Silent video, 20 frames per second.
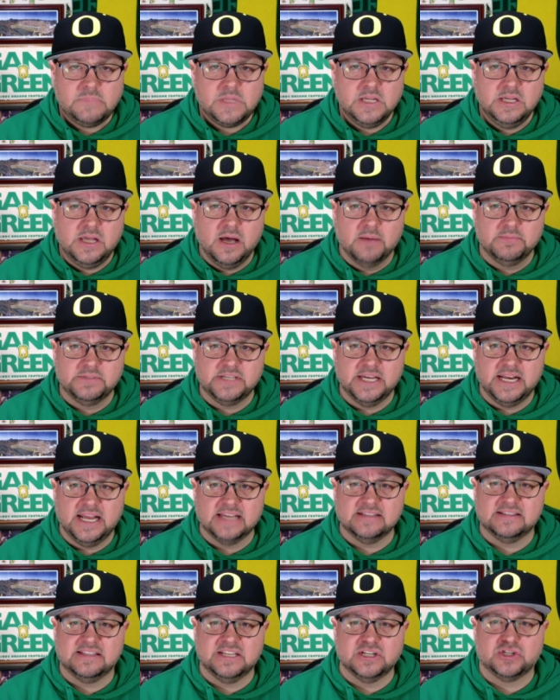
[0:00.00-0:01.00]
comes in
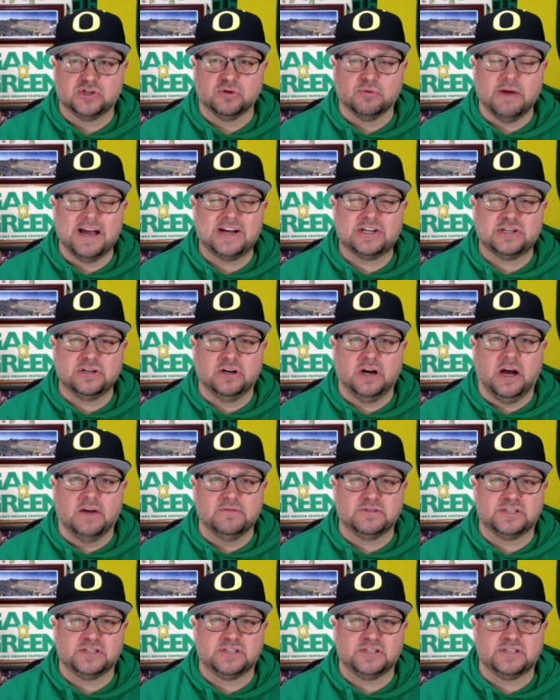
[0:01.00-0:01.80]
as the director of